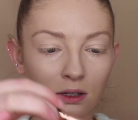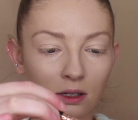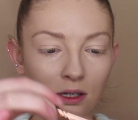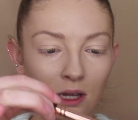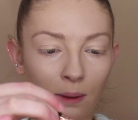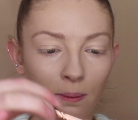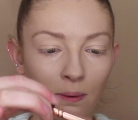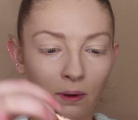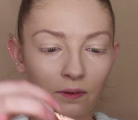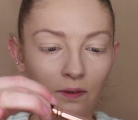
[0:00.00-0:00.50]

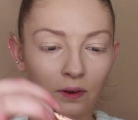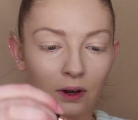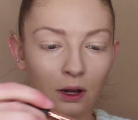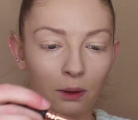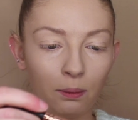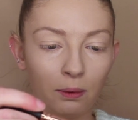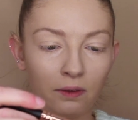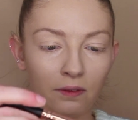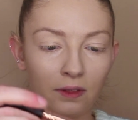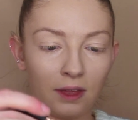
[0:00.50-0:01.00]
tap off a
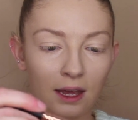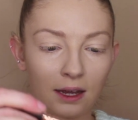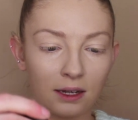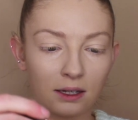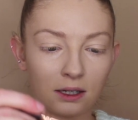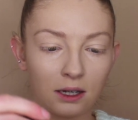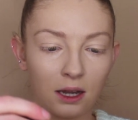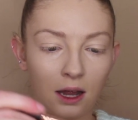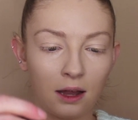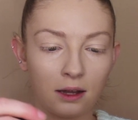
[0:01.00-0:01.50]
little bit of the
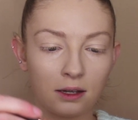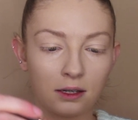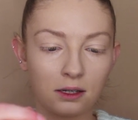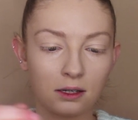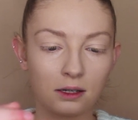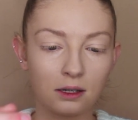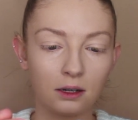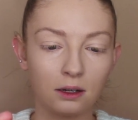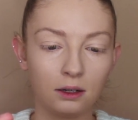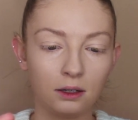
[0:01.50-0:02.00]

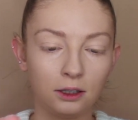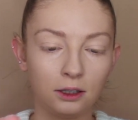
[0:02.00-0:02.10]
excess,